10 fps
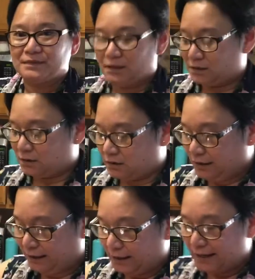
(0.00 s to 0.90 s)
So
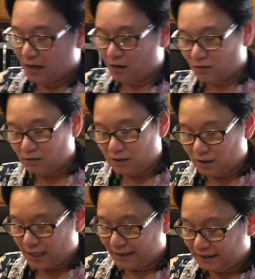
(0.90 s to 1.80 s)
now
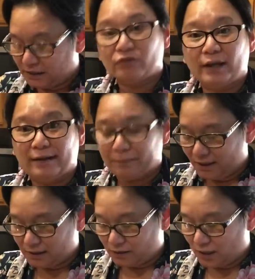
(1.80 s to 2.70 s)
I let it sit for a little bit,
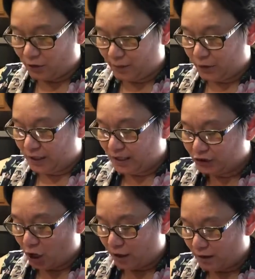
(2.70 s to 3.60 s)
so now we're gonna put it in a jar.